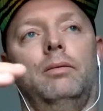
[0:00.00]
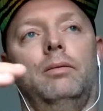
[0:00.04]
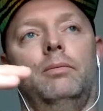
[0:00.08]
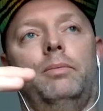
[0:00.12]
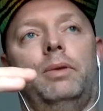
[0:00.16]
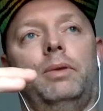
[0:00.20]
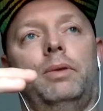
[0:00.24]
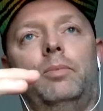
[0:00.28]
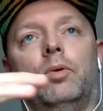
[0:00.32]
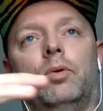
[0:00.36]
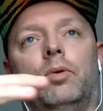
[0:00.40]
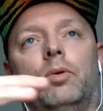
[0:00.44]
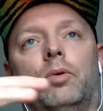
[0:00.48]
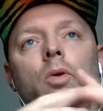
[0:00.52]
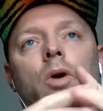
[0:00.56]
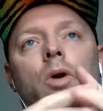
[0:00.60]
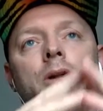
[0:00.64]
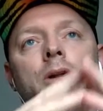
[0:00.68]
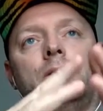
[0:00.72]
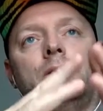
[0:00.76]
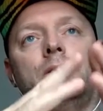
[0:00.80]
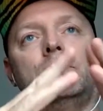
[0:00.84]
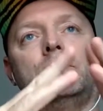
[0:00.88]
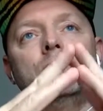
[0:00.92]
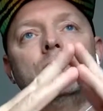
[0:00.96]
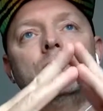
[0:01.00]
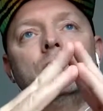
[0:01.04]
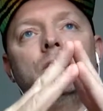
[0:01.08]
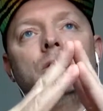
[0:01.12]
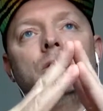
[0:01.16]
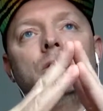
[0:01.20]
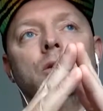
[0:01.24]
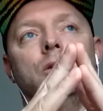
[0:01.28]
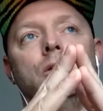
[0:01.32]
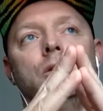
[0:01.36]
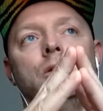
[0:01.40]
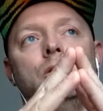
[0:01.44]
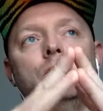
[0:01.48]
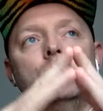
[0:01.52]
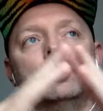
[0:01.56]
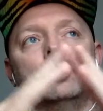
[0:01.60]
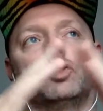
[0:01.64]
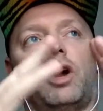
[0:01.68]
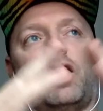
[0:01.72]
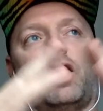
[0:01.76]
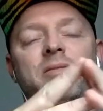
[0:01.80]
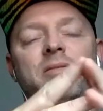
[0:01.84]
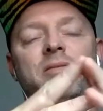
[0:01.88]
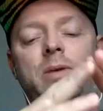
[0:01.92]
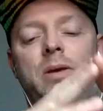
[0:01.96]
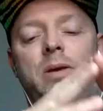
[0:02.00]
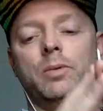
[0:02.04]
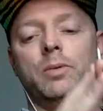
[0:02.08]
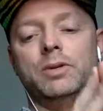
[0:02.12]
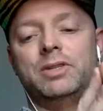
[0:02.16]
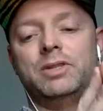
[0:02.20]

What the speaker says: you drive people